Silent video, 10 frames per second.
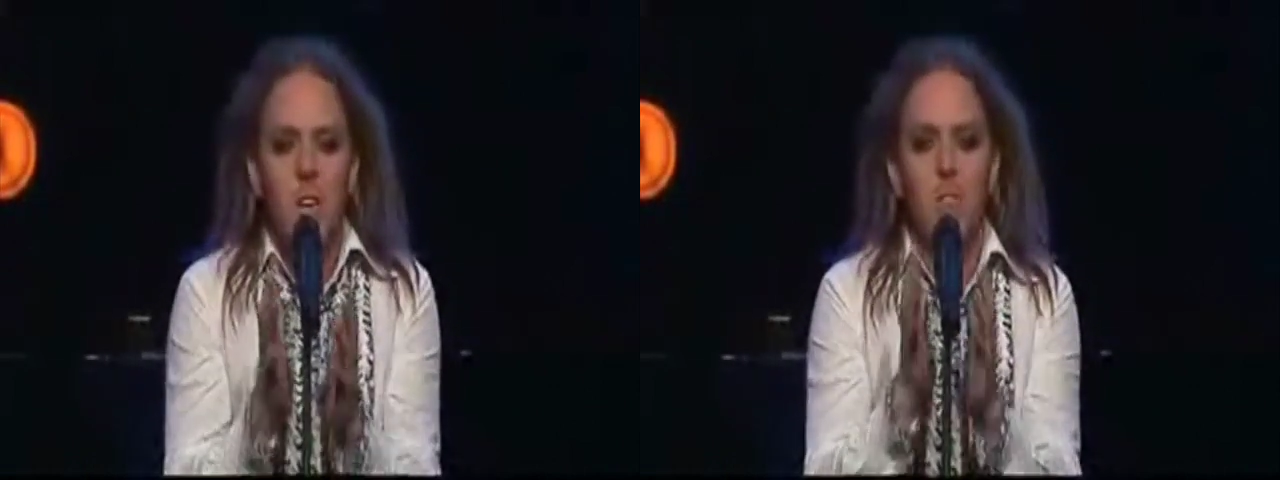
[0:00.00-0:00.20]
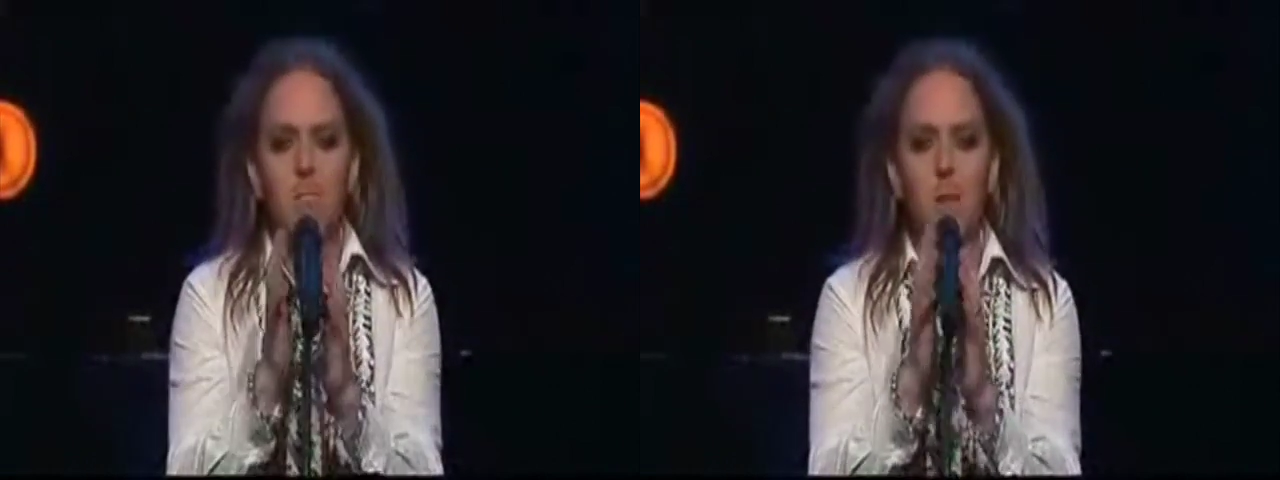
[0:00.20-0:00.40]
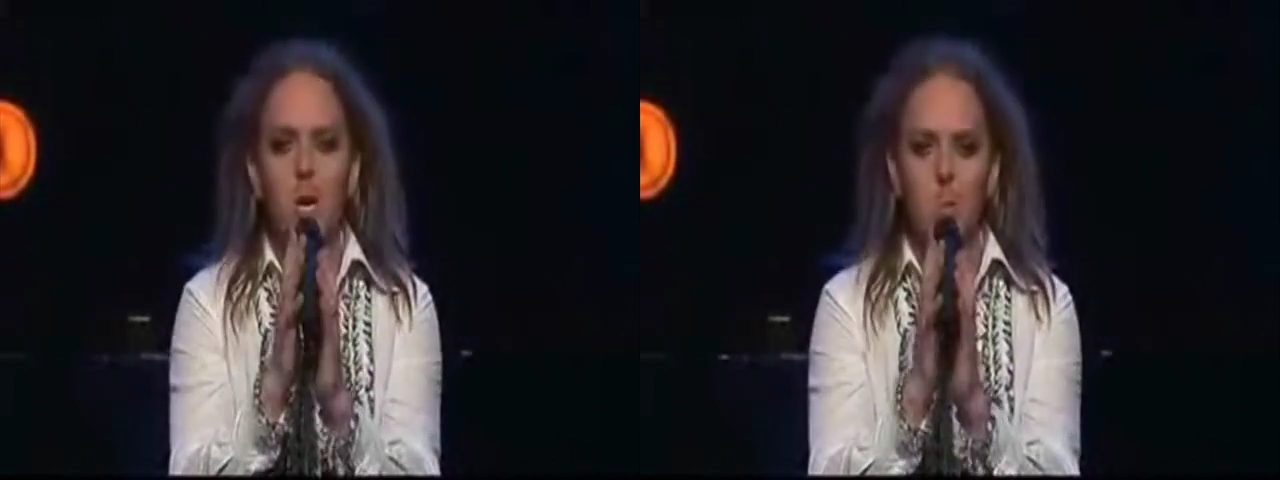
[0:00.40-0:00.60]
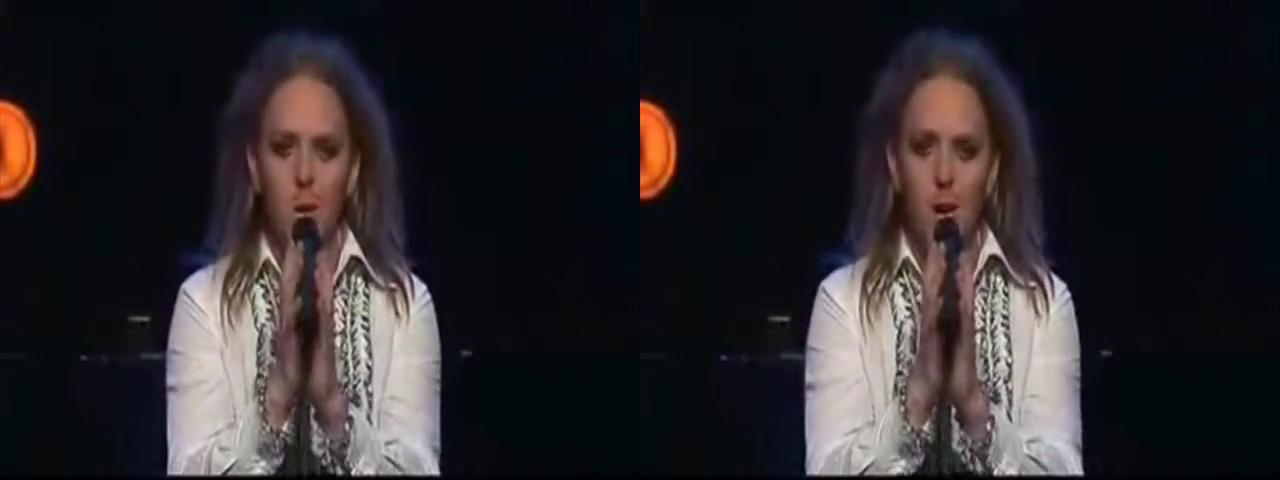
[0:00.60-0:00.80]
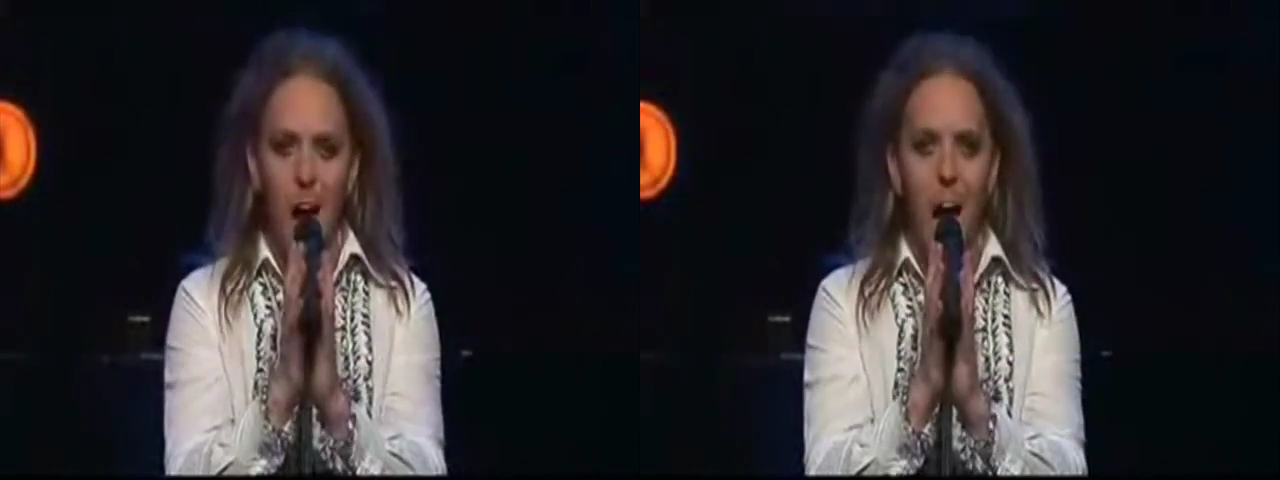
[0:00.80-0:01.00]
You make
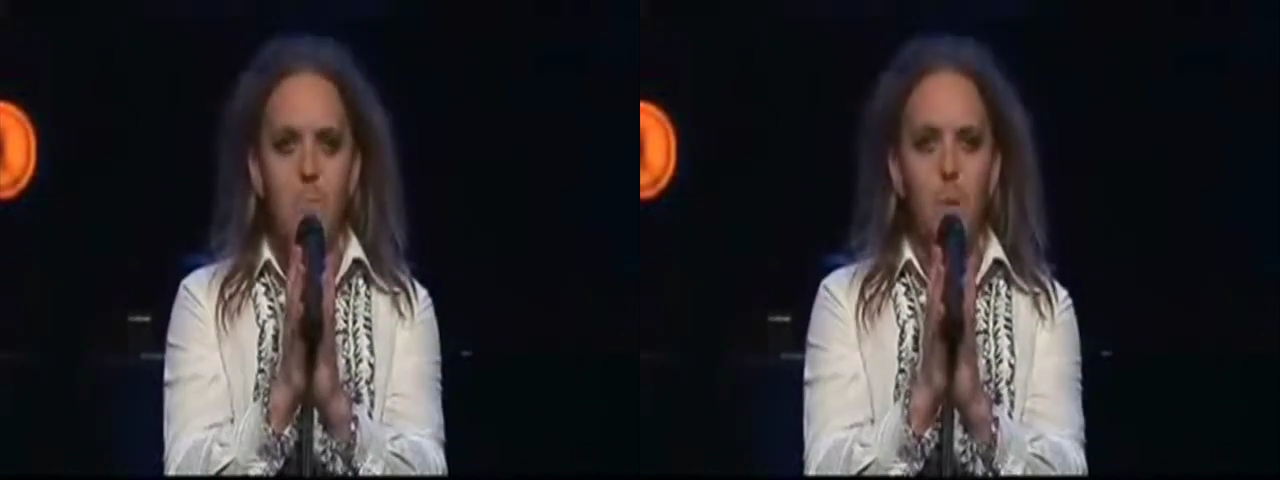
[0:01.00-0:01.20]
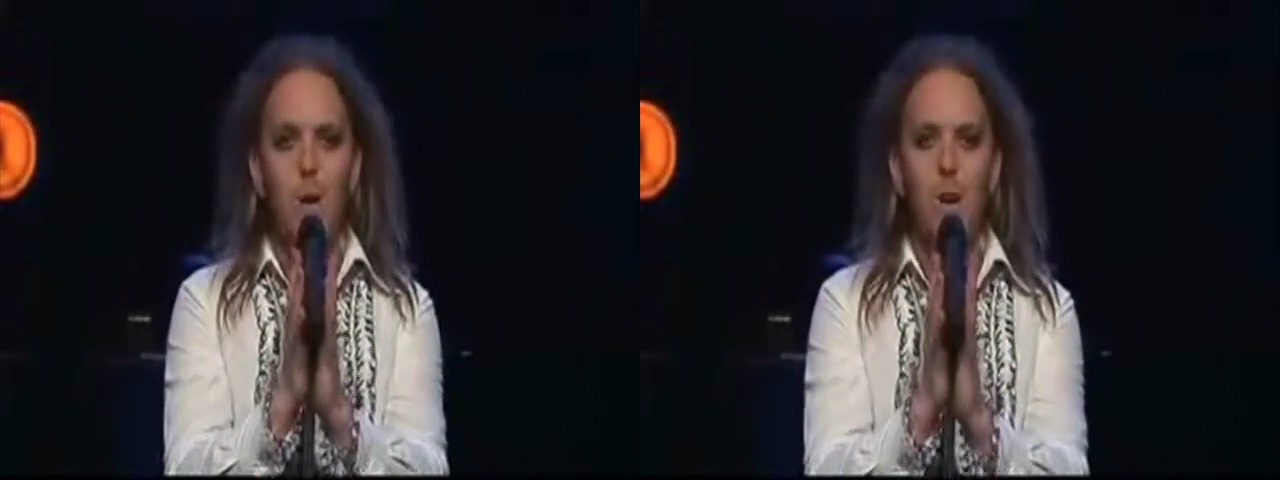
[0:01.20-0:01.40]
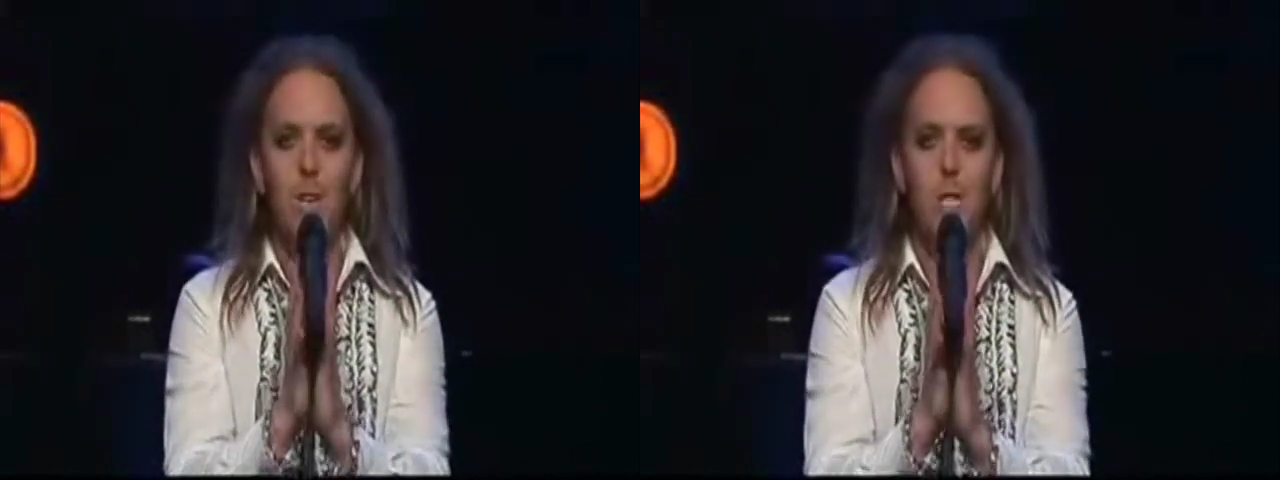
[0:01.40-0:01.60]
me happy